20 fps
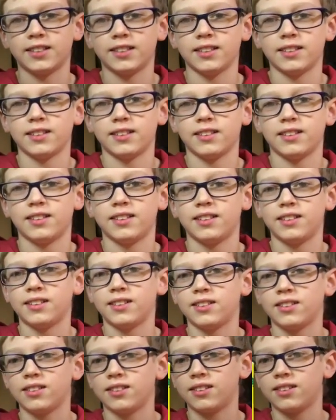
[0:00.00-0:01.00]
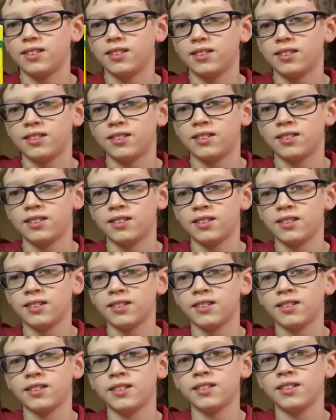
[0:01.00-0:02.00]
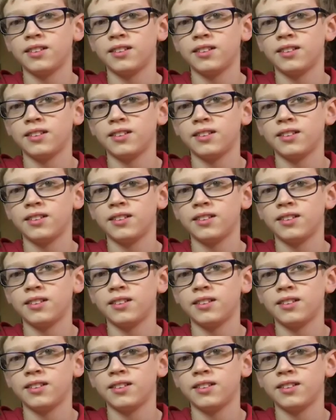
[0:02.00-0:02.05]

(not speaking)